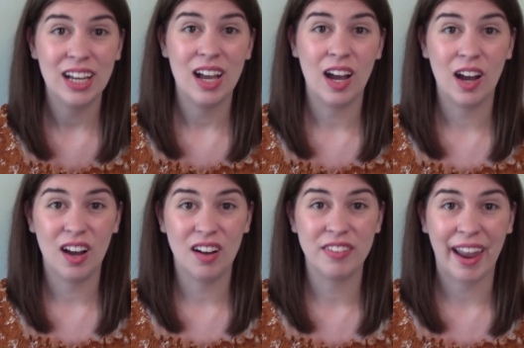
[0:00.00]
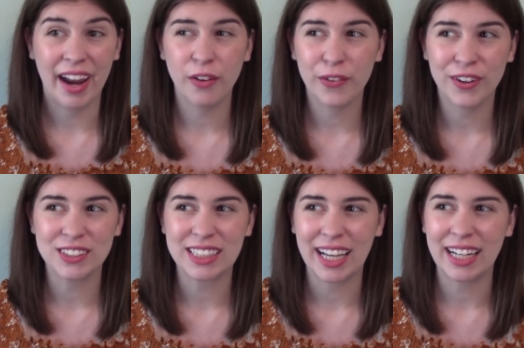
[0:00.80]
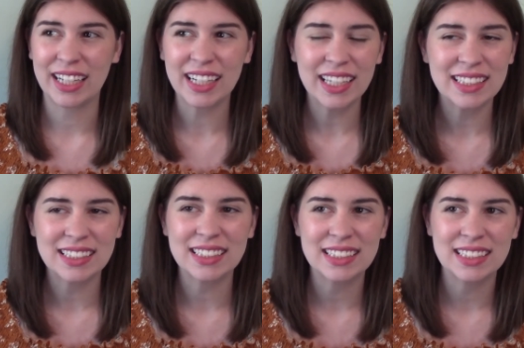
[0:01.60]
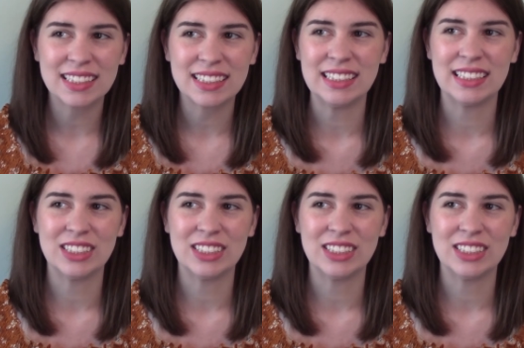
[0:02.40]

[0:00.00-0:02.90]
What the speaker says: of errors and inconsistencies